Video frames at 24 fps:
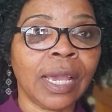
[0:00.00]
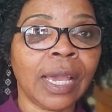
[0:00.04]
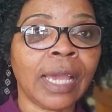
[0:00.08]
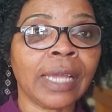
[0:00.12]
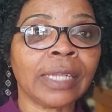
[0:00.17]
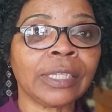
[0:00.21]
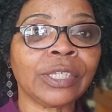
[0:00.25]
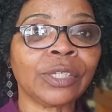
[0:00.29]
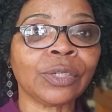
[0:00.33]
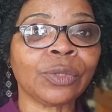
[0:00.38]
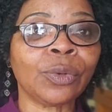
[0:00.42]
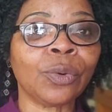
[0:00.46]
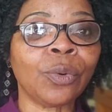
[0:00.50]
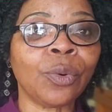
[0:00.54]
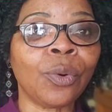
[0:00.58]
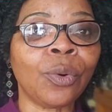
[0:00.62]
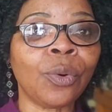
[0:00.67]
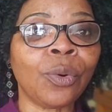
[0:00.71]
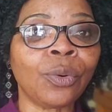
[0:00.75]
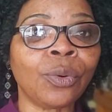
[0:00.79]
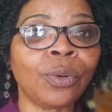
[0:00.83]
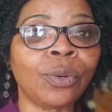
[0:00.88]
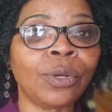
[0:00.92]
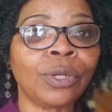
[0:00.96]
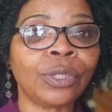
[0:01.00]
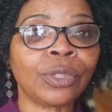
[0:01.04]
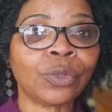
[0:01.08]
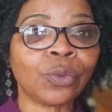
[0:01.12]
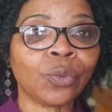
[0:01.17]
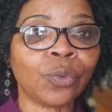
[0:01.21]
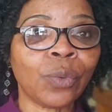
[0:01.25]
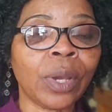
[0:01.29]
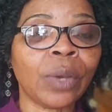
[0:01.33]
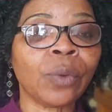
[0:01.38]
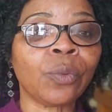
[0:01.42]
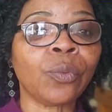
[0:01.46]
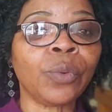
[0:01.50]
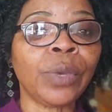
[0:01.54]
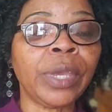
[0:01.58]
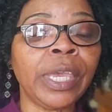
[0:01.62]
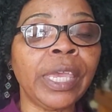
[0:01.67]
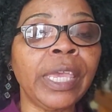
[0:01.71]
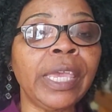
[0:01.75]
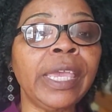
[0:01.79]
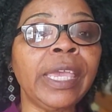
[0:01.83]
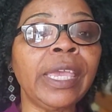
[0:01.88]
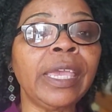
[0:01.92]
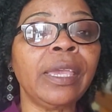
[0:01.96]
and to go to where
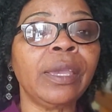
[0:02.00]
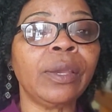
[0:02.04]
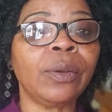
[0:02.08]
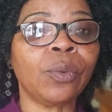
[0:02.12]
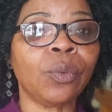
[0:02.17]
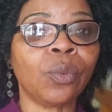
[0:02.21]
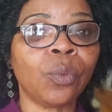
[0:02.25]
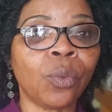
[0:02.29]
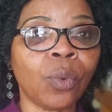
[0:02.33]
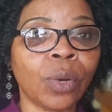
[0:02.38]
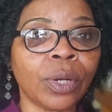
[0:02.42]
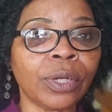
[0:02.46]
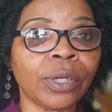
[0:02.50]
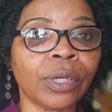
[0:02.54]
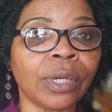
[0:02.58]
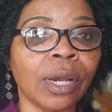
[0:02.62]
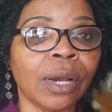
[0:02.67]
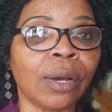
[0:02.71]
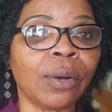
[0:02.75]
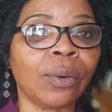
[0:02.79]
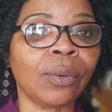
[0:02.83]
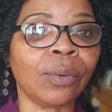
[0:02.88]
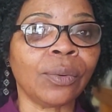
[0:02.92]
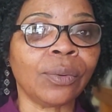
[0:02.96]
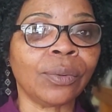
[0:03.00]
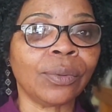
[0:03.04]
we want to go.